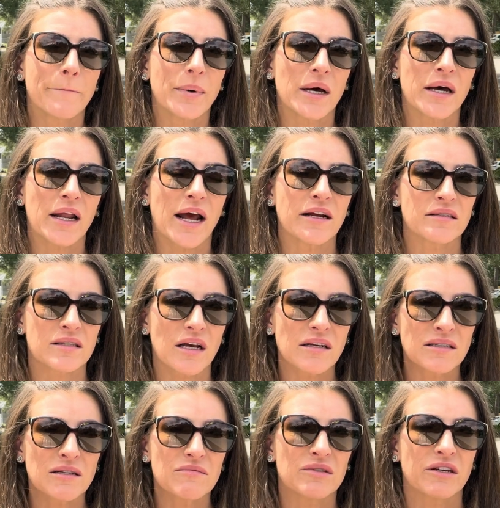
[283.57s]
But I saw
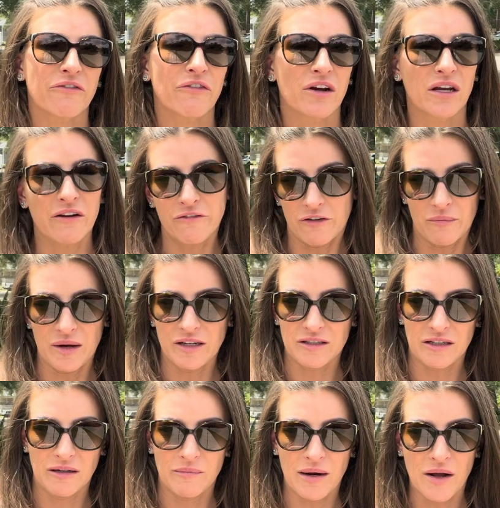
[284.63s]
some differing
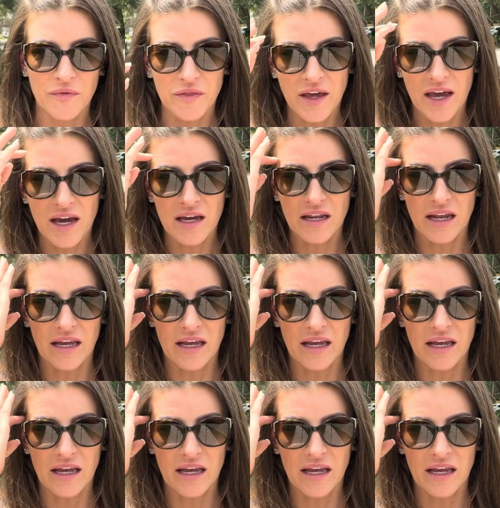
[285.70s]
information about that,